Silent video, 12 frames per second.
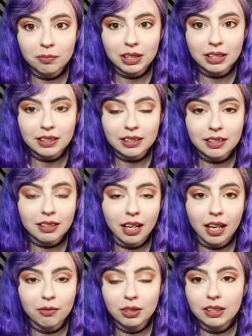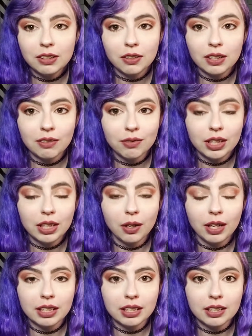because I really don't get video
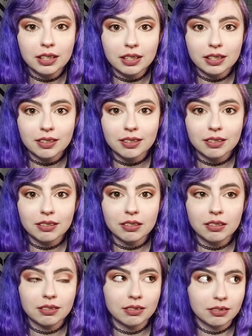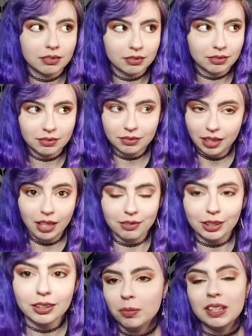ideas
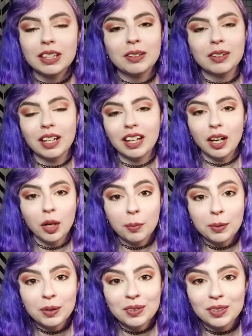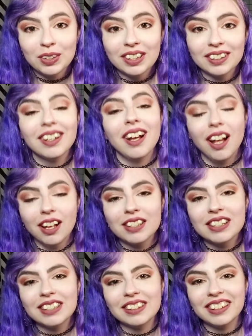ever. But anyway, I hope you enjoyed. I'll
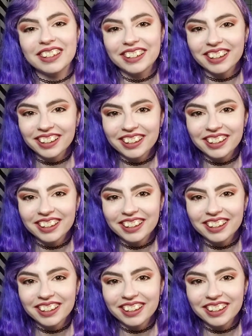see you later.